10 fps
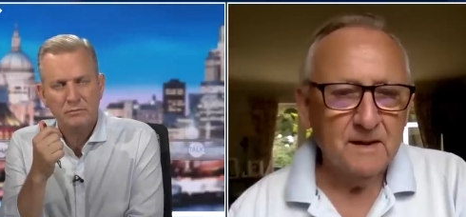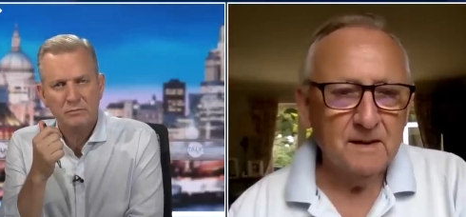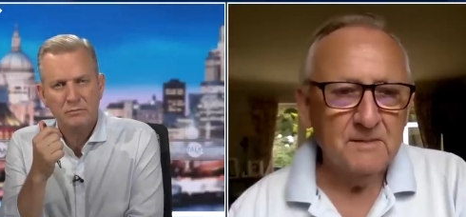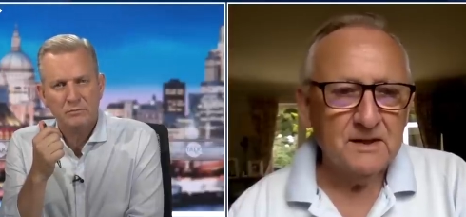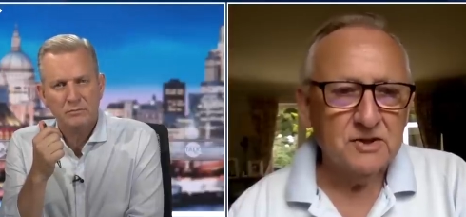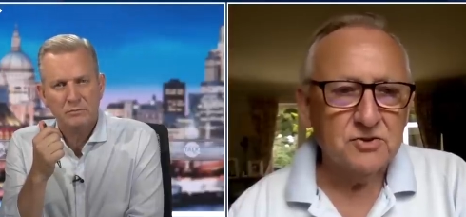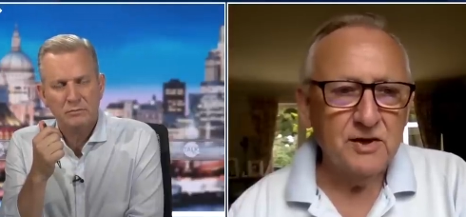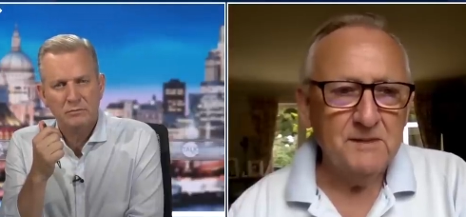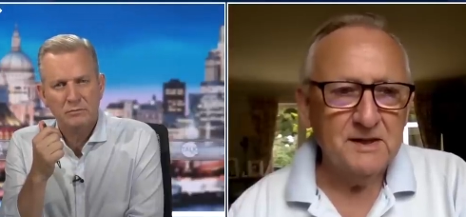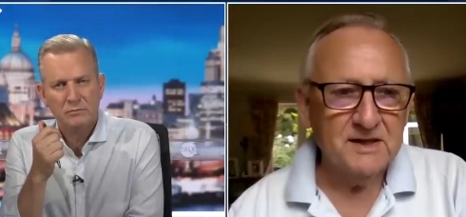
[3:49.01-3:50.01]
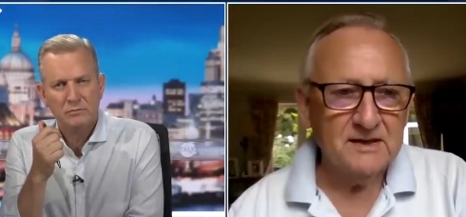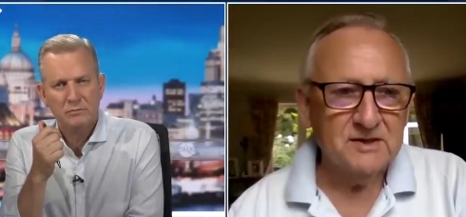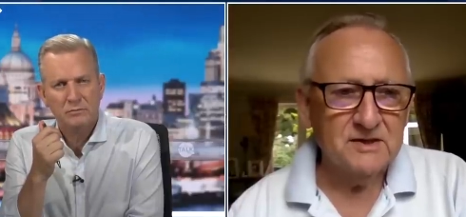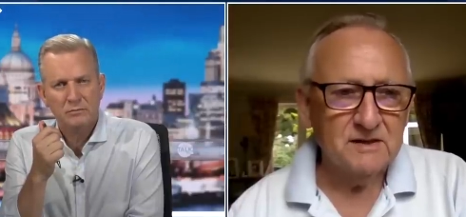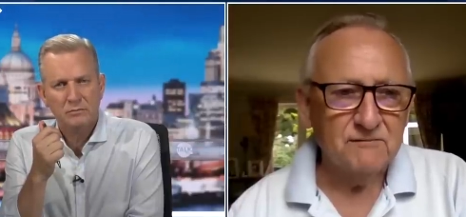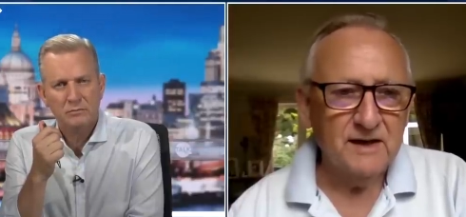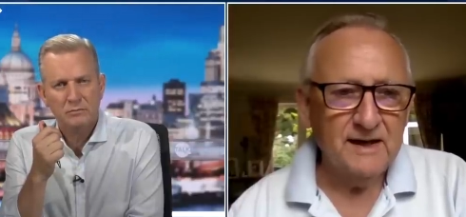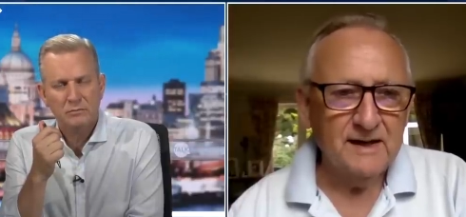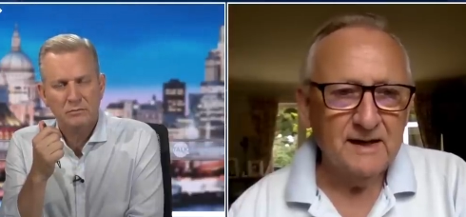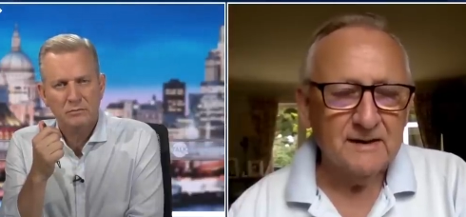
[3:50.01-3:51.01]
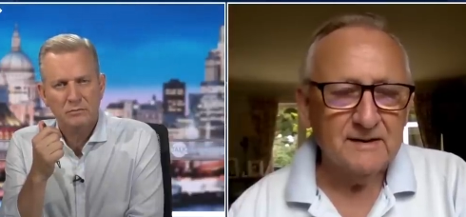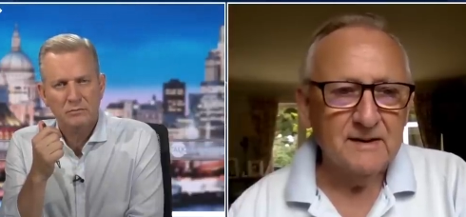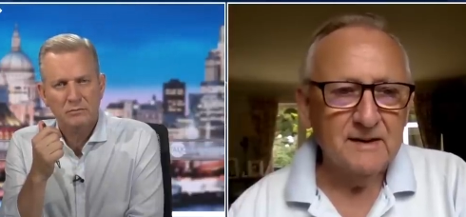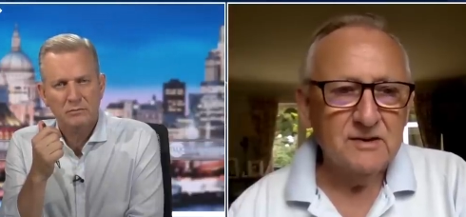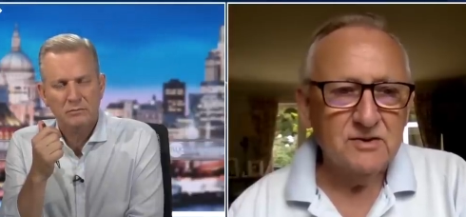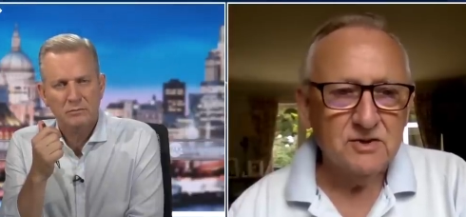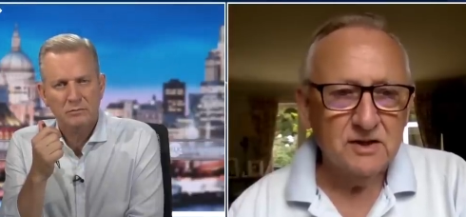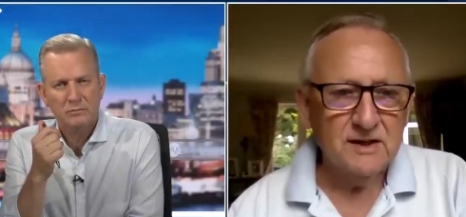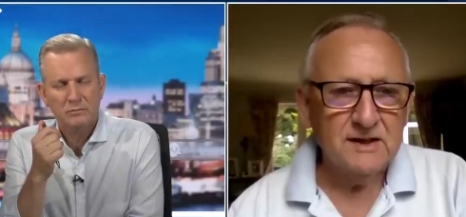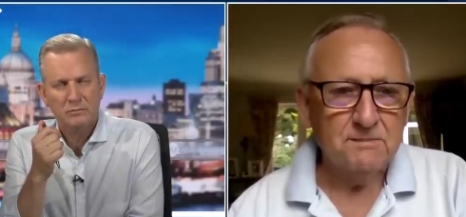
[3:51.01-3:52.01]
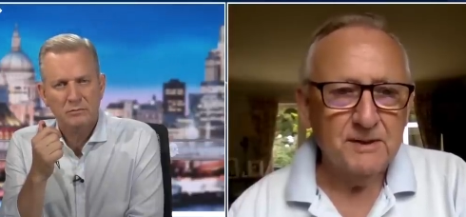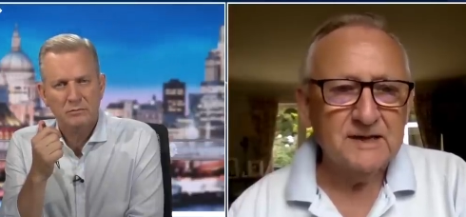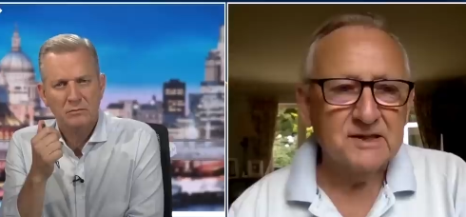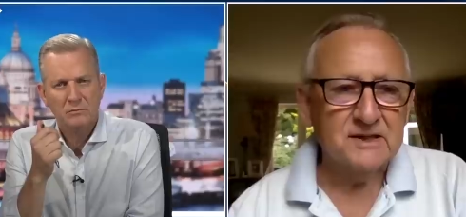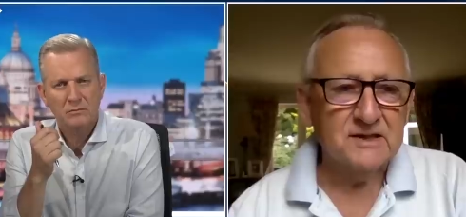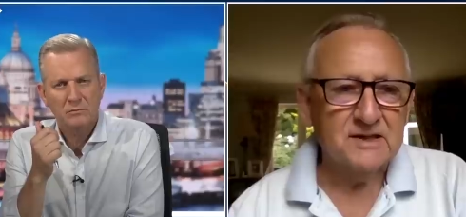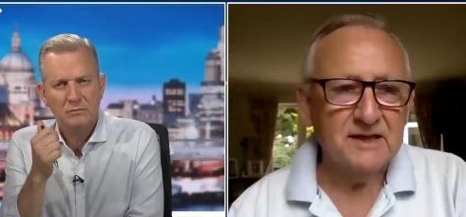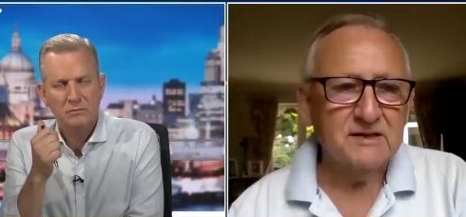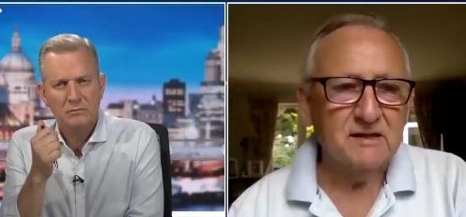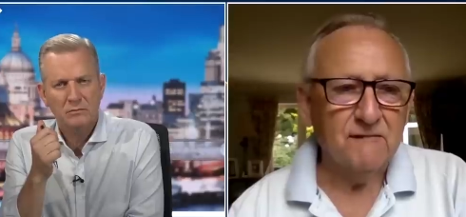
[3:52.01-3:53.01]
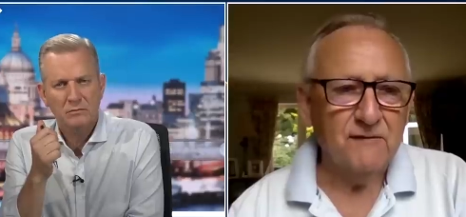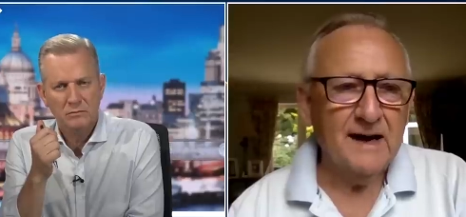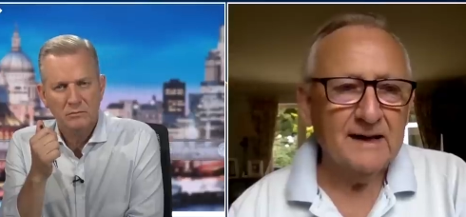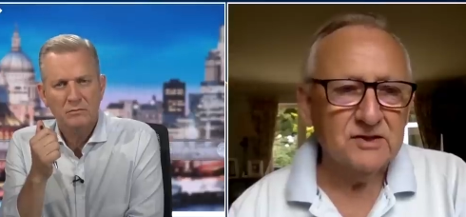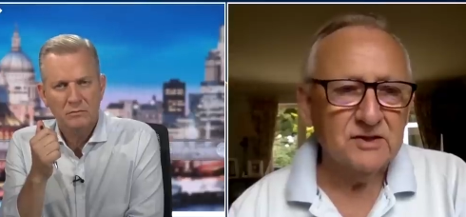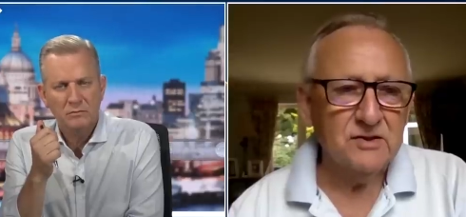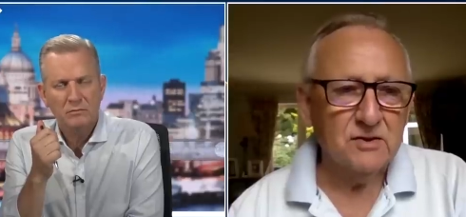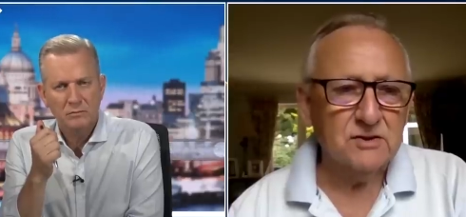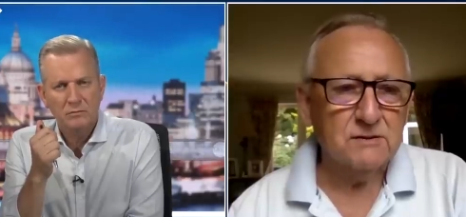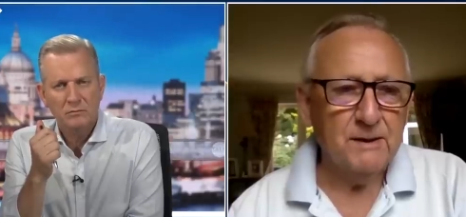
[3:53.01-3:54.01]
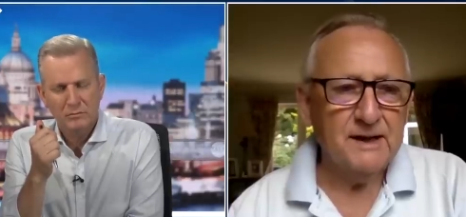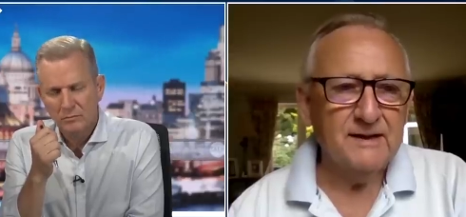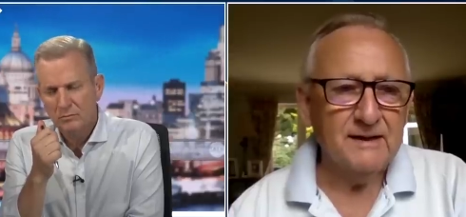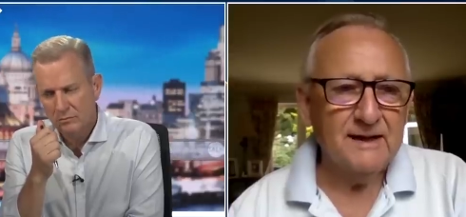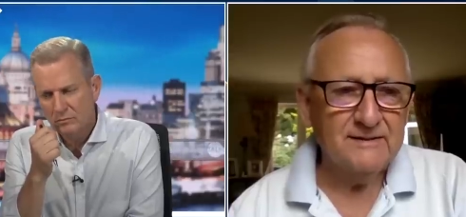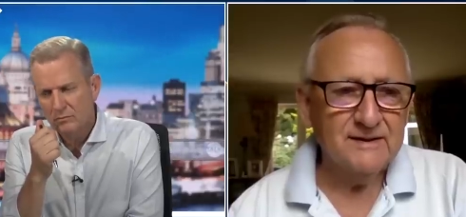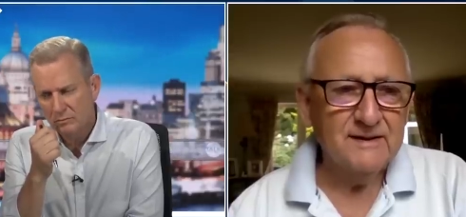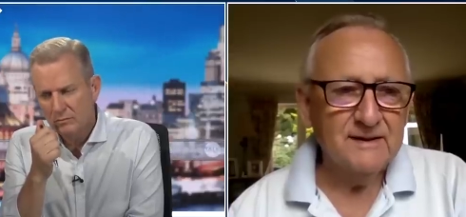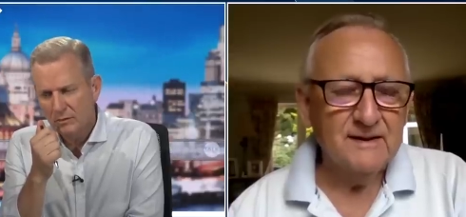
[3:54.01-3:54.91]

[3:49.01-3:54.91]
Speaker 1: um, extremely sensitively and done its best to stick to the facts and not speculate